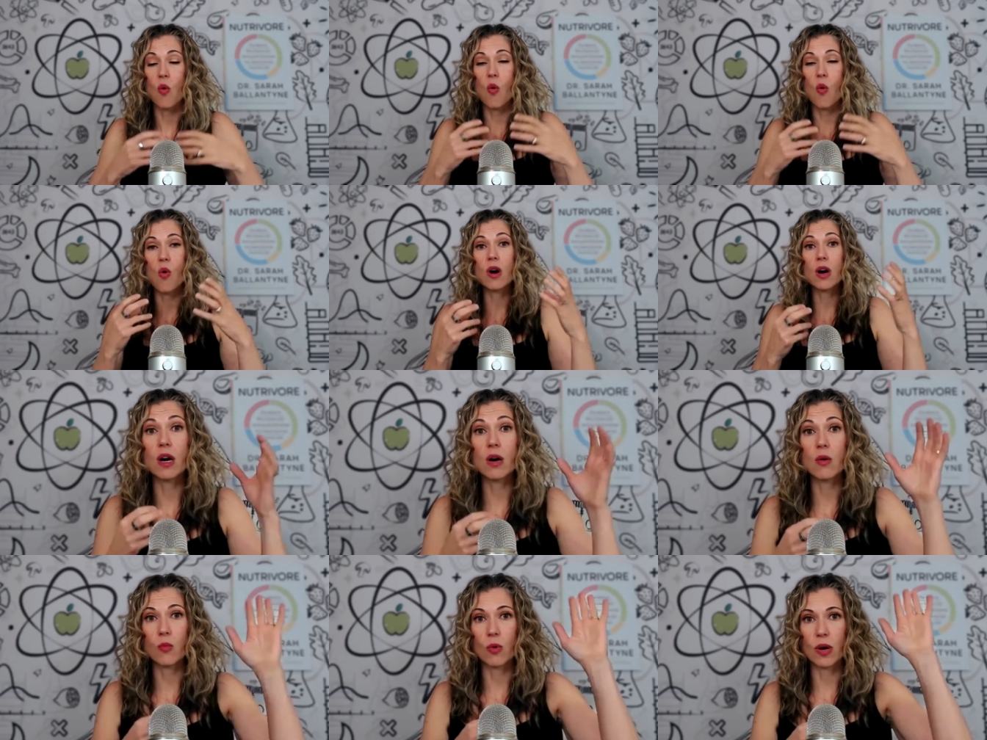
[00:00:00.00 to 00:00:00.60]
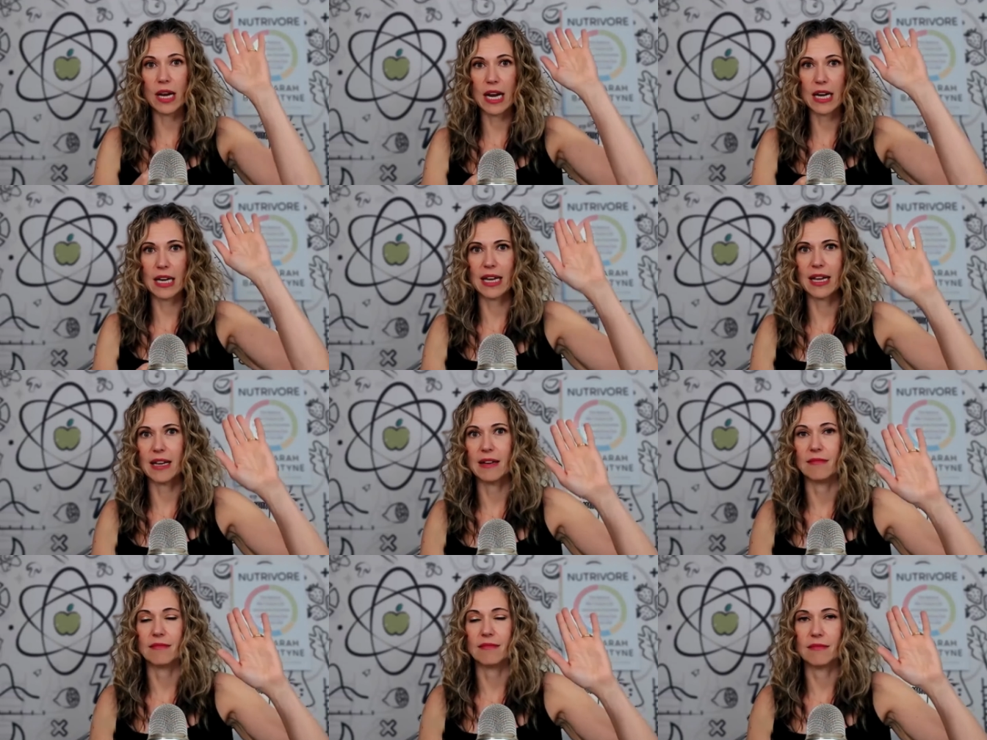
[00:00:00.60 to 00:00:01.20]
or we're getting
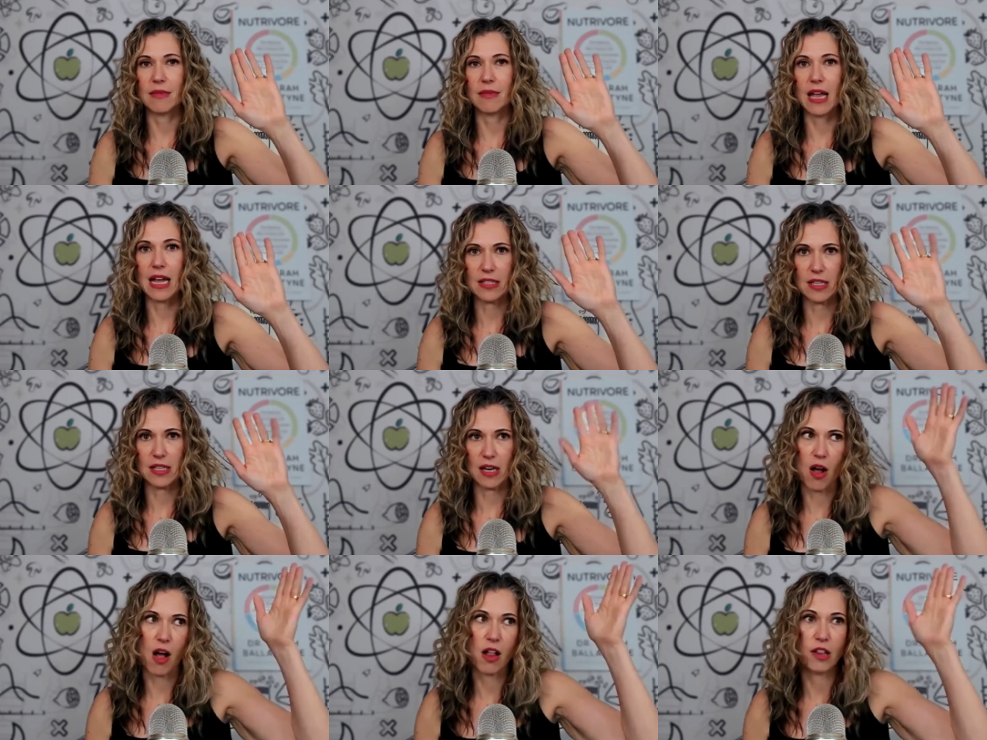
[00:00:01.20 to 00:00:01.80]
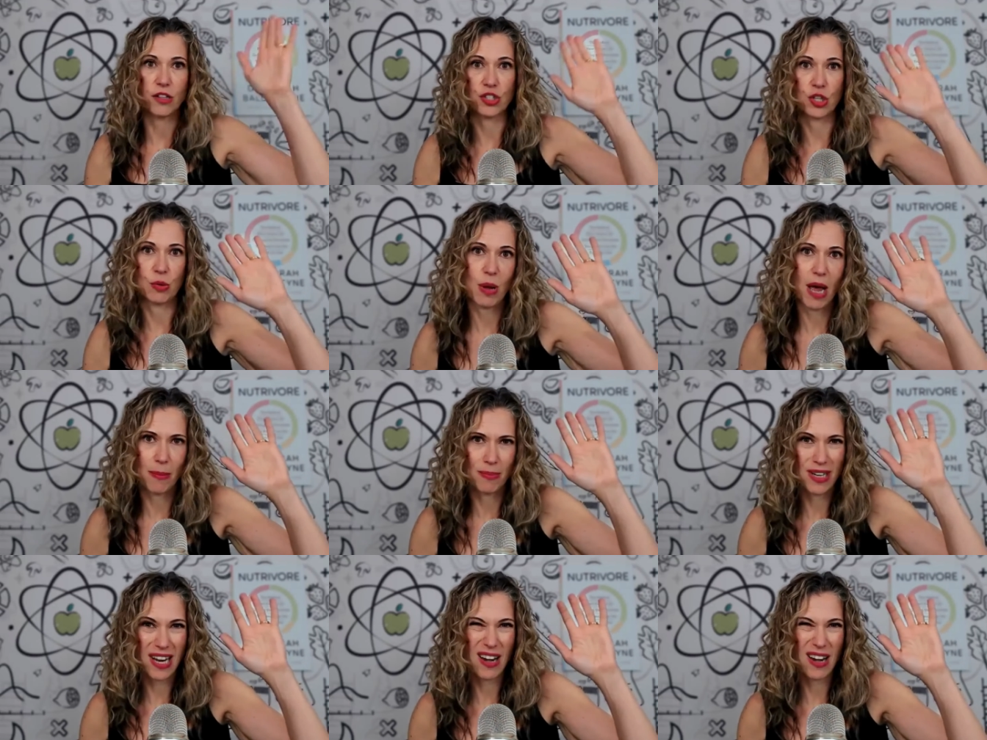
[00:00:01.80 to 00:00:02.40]
it as a collagen
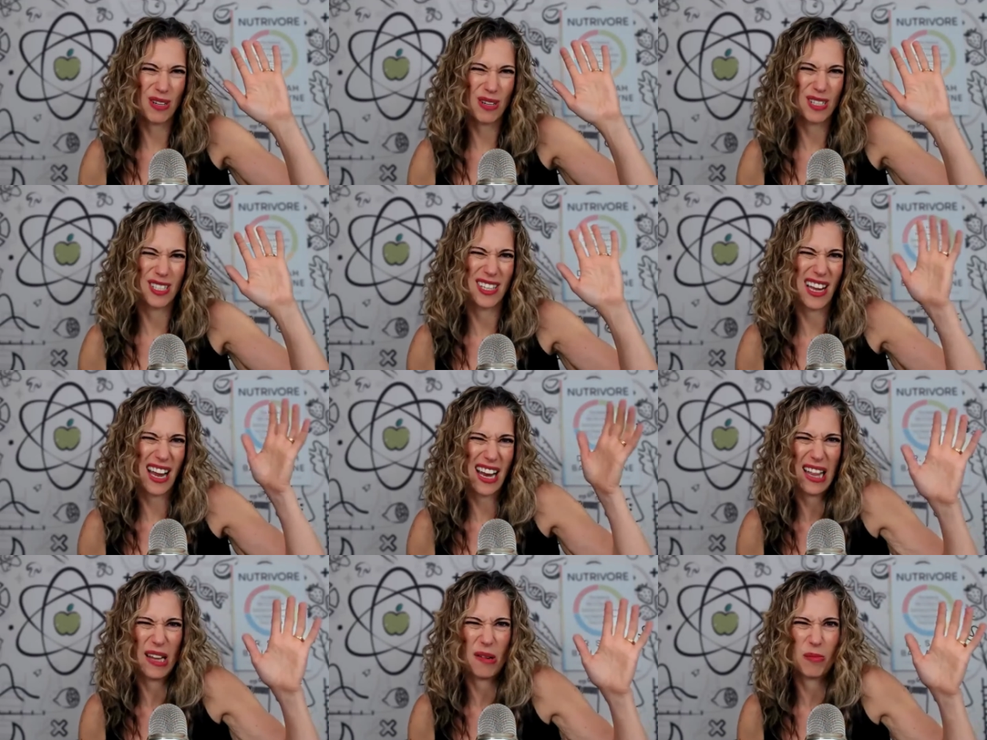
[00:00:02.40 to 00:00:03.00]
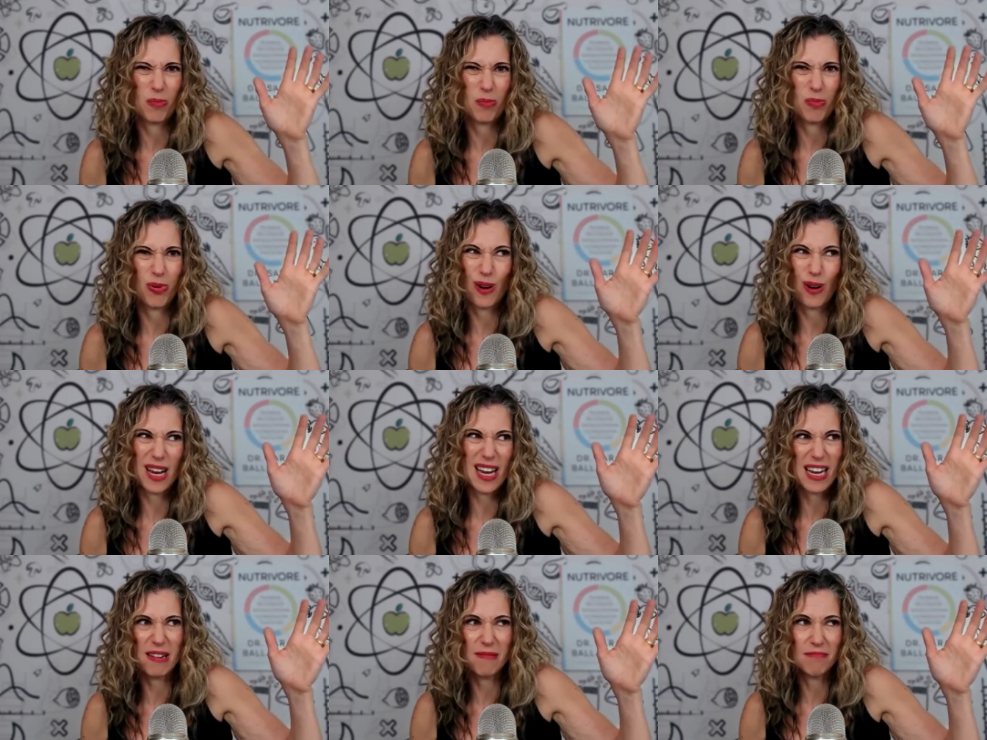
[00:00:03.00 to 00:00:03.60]
peptide, which is kind of like
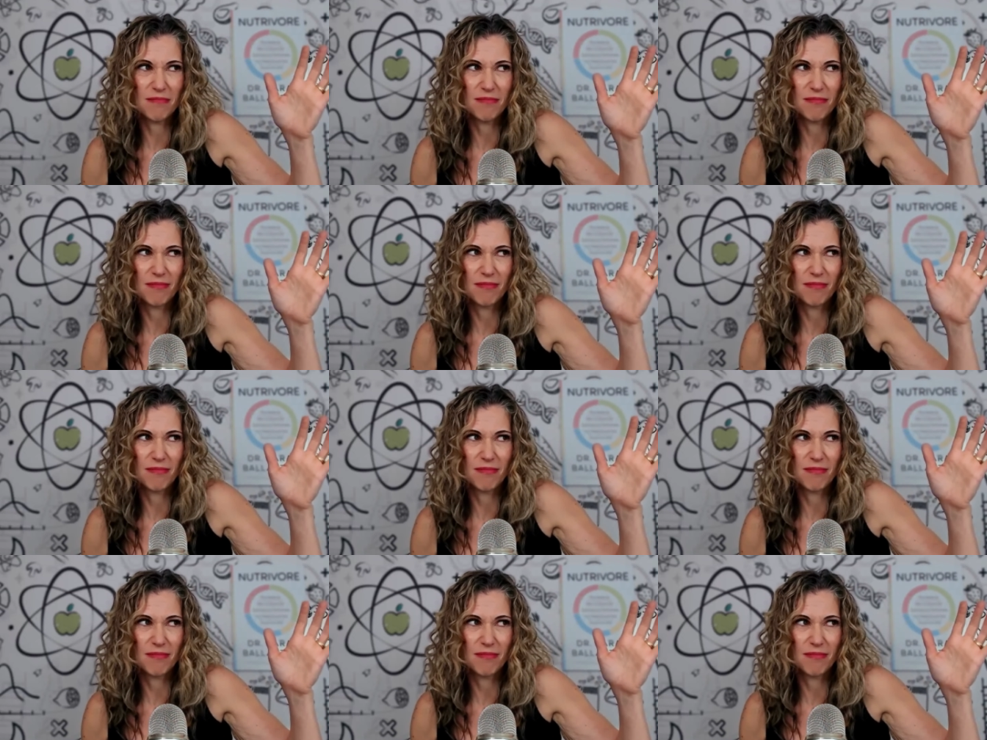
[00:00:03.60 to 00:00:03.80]
re